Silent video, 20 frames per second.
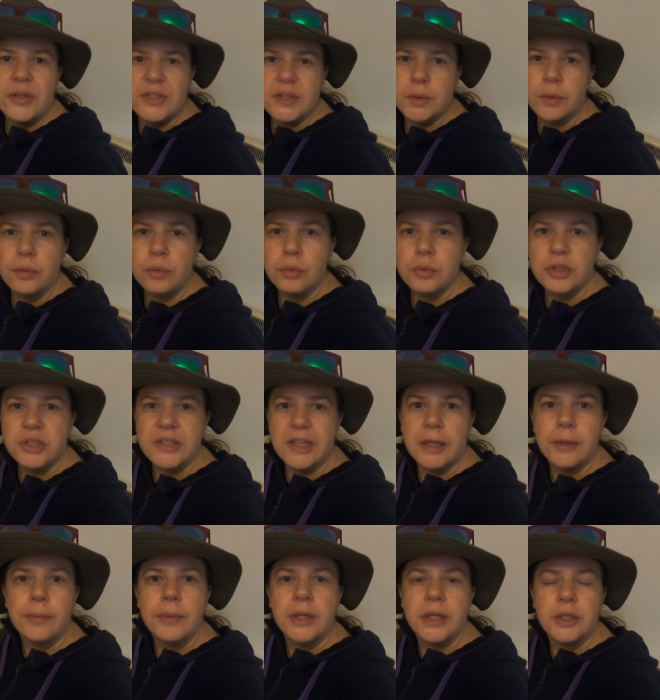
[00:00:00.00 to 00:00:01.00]
so I thought
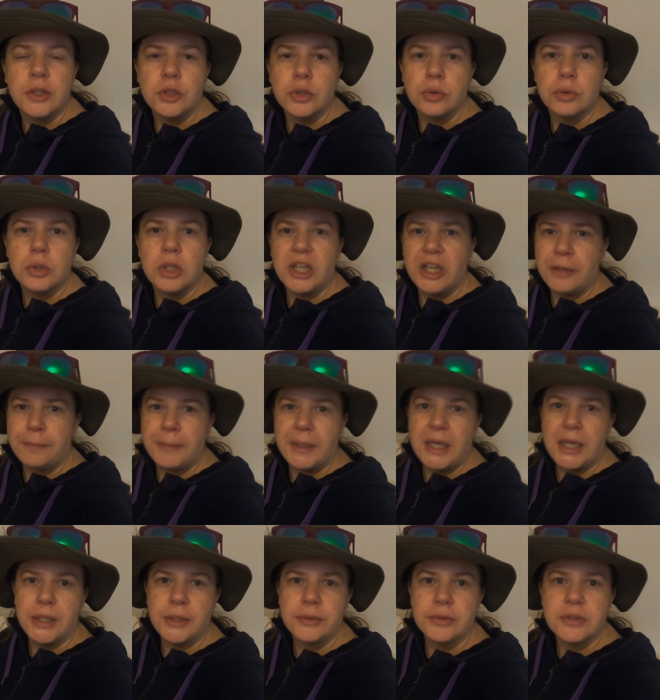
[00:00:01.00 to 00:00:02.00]
today we could talk
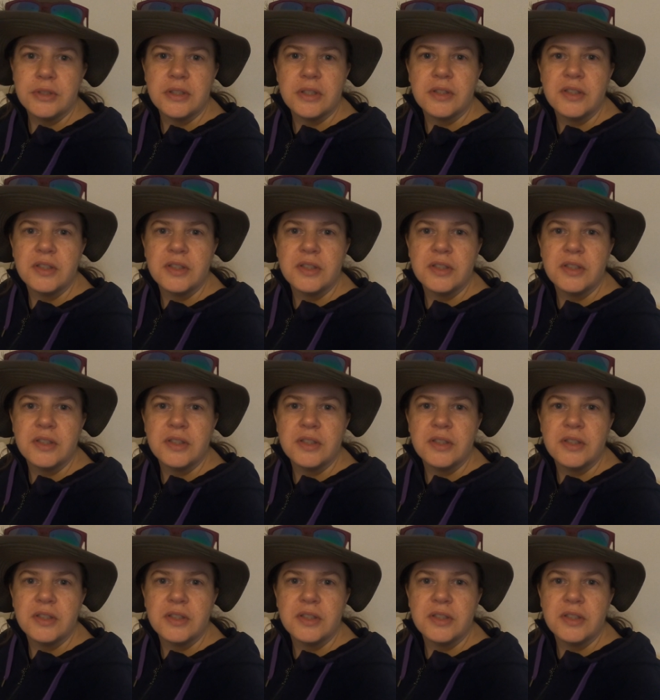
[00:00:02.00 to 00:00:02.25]
about